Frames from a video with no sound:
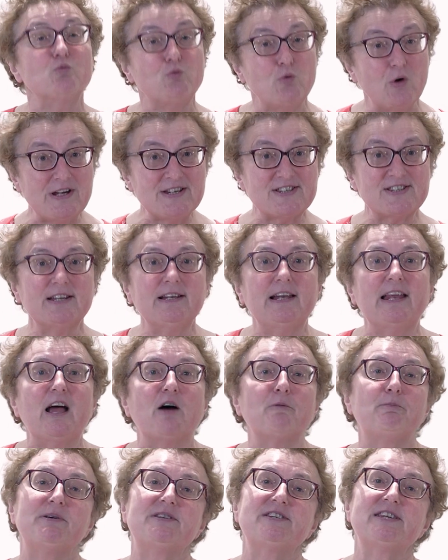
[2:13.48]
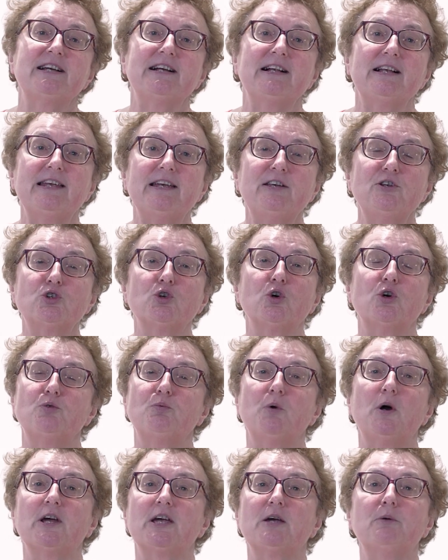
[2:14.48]
Recently, I particularly enjoyed
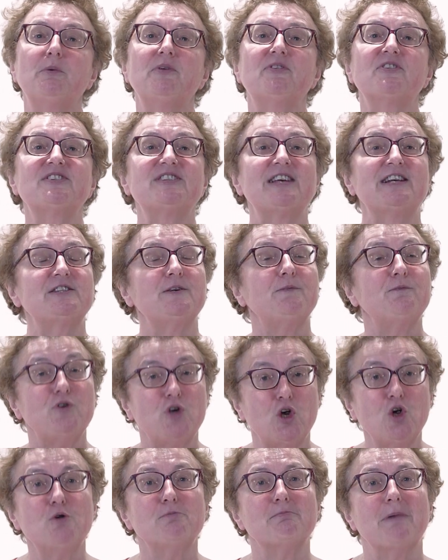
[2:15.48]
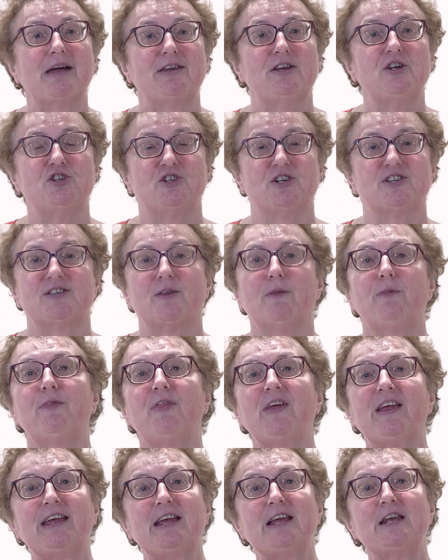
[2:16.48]
working with a set of new managers and
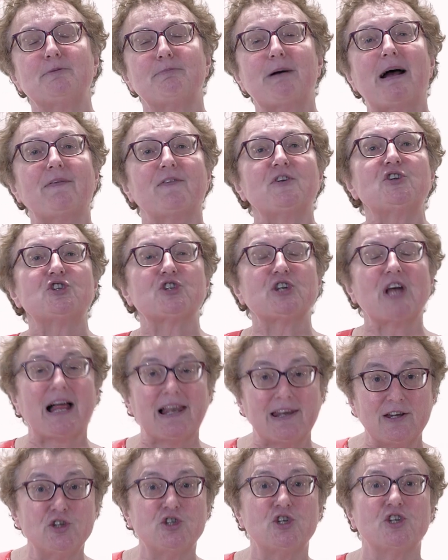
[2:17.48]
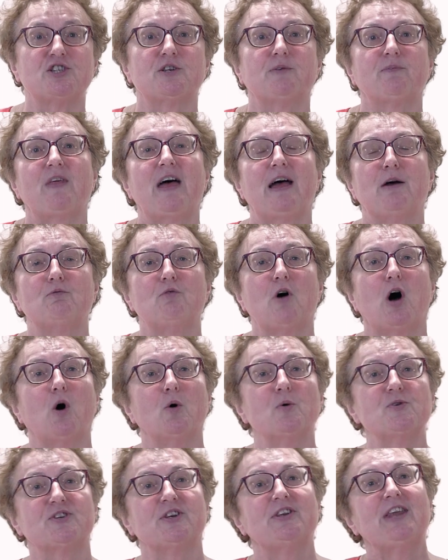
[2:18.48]
thinking about the challenges of their
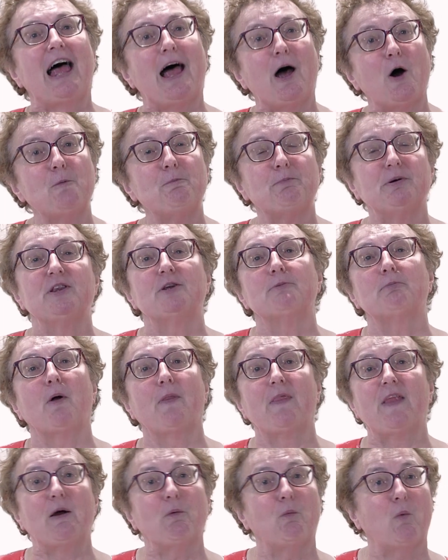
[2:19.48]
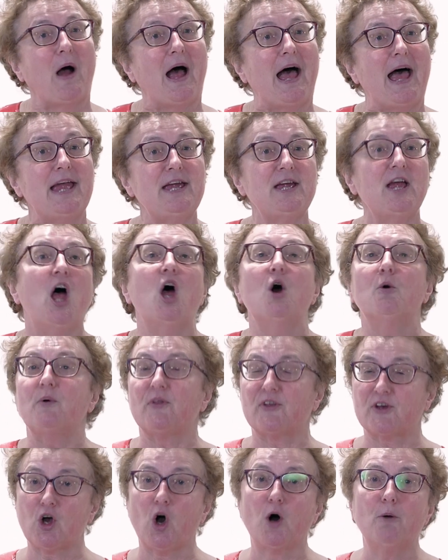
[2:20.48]
roles and helping them on their way
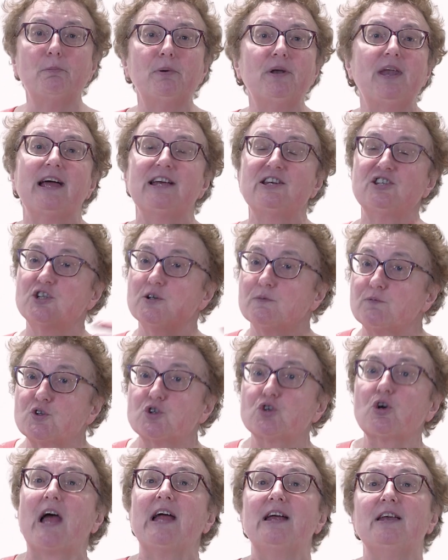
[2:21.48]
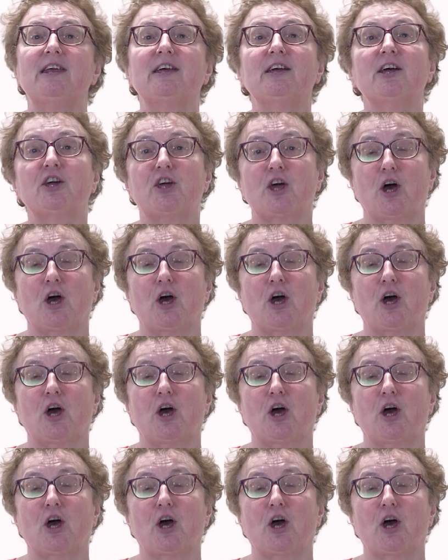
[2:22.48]
with a combination of training and